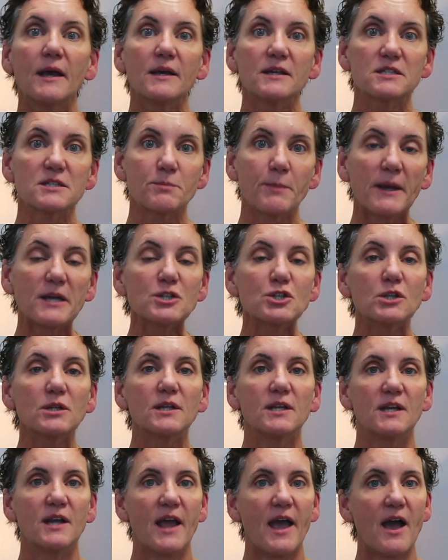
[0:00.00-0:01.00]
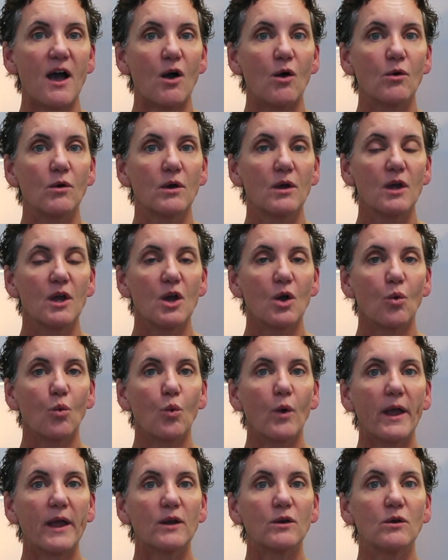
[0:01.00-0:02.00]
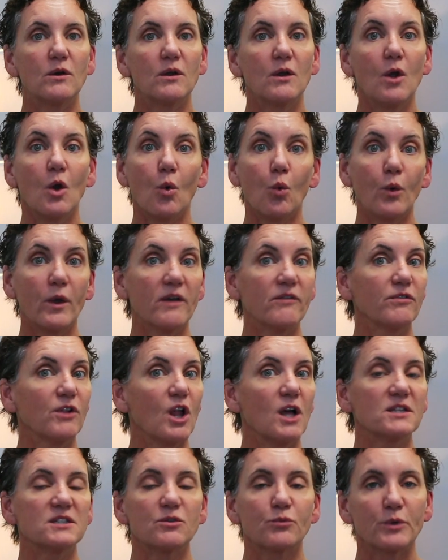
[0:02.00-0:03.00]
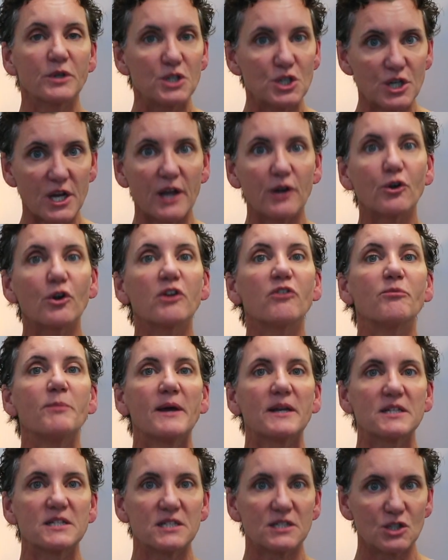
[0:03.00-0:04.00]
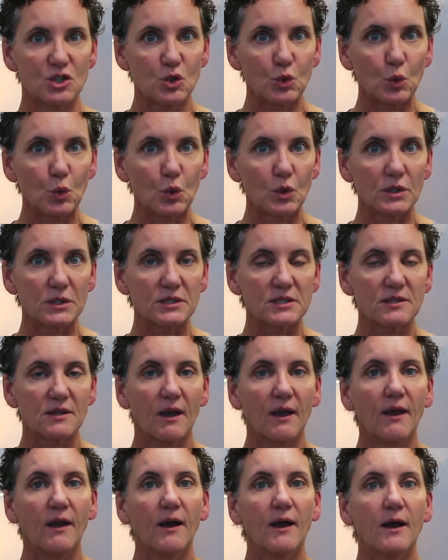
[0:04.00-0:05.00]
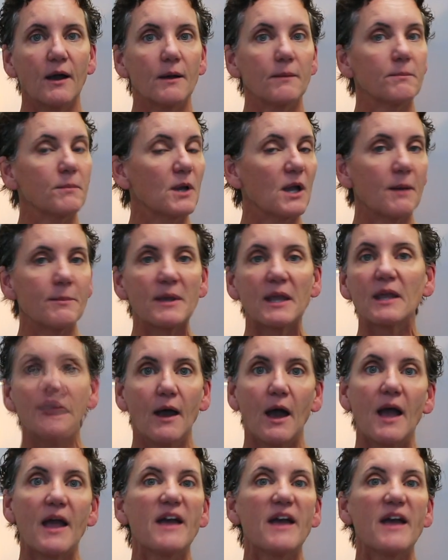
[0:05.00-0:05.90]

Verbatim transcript: especially now when we have lots of regenerative medicine tools um, coming.